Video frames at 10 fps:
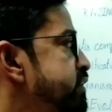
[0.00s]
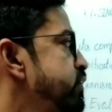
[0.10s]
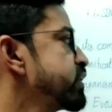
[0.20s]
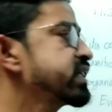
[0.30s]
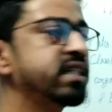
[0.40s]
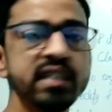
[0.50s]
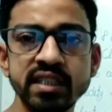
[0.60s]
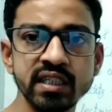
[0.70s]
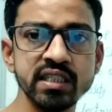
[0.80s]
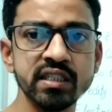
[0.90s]
what
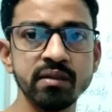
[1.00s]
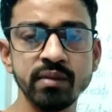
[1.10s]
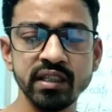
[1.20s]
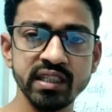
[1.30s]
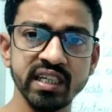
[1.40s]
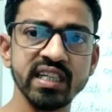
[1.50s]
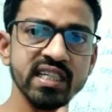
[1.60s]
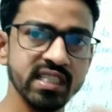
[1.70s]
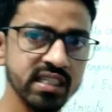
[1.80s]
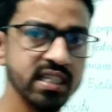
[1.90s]
condition is come in three
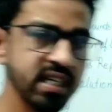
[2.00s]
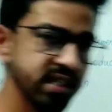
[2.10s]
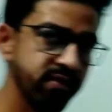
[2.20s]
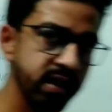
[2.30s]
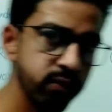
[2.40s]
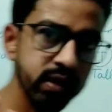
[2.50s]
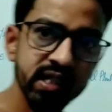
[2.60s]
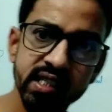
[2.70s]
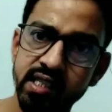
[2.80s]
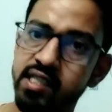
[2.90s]
cases, there is a white, one
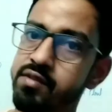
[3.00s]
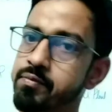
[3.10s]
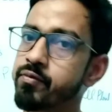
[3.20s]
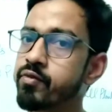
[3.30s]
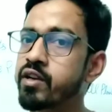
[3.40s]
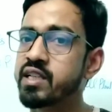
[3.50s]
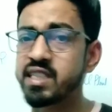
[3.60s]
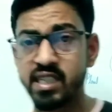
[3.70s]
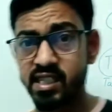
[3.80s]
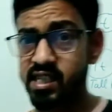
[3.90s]
case is
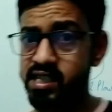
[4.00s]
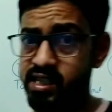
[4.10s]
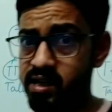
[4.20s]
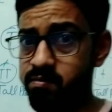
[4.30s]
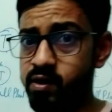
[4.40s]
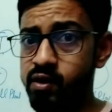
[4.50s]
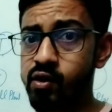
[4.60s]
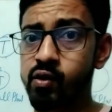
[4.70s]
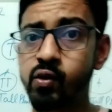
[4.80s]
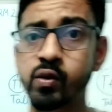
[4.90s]
violet, is the same.
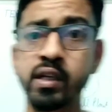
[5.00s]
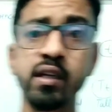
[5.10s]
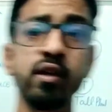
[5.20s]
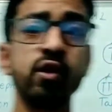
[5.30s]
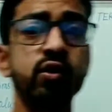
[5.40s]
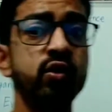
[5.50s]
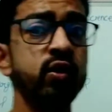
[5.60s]
Okay, so